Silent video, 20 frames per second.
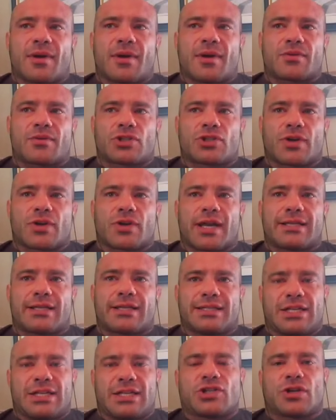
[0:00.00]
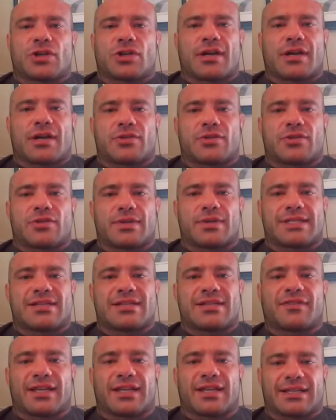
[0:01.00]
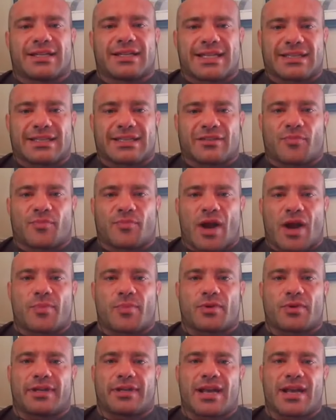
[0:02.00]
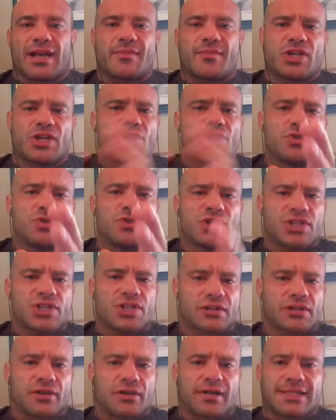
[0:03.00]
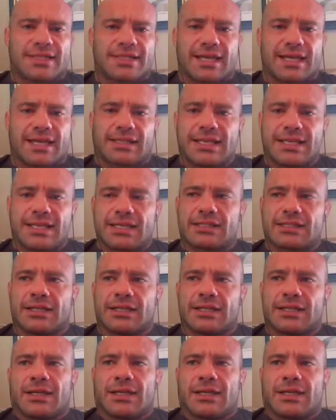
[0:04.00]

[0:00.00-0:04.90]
I was trying to teach her how to do a stiff legged deadlift properly, and I'm a huge stickler on technique.